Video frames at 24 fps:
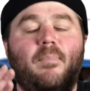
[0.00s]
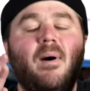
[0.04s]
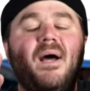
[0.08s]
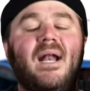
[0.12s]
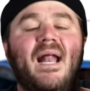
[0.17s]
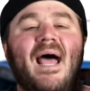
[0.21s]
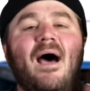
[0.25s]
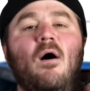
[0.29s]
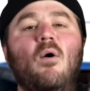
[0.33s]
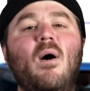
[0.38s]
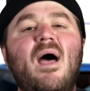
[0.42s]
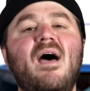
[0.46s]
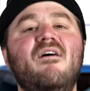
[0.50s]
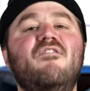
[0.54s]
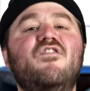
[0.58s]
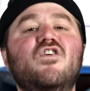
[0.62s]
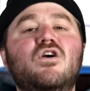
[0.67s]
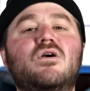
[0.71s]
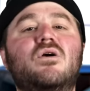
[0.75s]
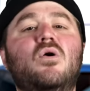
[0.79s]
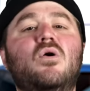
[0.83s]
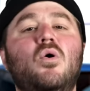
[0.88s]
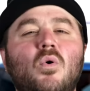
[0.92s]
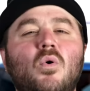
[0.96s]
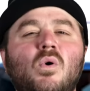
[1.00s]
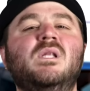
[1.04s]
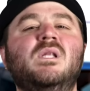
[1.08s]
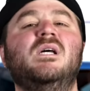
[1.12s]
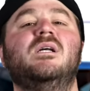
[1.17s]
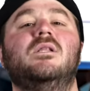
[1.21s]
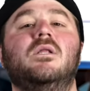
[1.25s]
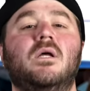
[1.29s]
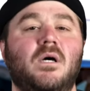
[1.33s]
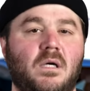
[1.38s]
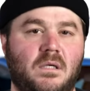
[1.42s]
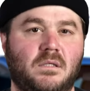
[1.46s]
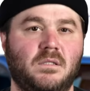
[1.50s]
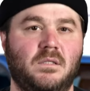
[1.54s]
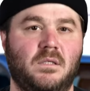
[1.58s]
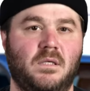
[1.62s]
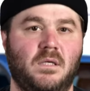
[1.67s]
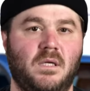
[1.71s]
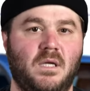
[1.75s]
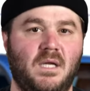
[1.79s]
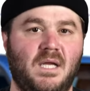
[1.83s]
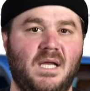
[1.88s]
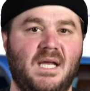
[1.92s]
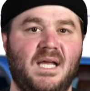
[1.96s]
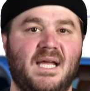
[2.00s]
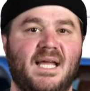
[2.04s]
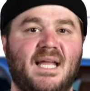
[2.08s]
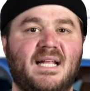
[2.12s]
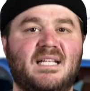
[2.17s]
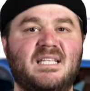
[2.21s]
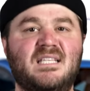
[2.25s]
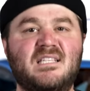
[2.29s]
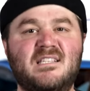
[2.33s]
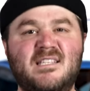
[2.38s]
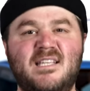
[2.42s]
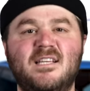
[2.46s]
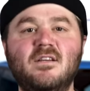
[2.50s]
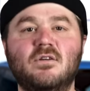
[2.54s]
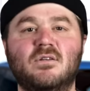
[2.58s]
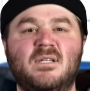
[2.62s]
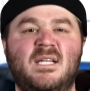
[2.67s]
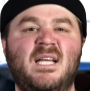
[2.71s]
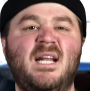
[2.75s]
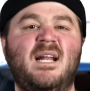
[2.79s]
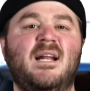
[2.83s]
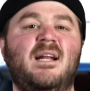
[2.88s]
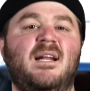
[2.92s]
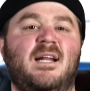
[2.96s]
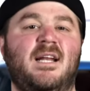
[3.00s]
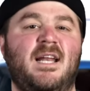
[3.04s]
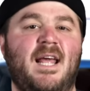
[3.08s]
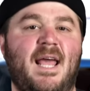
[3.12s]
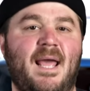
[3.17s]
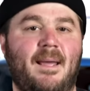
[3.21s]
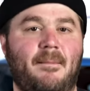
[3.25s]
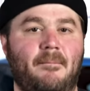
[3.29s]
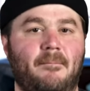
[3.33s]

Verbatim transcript: But however cool it looked, it still needed a name.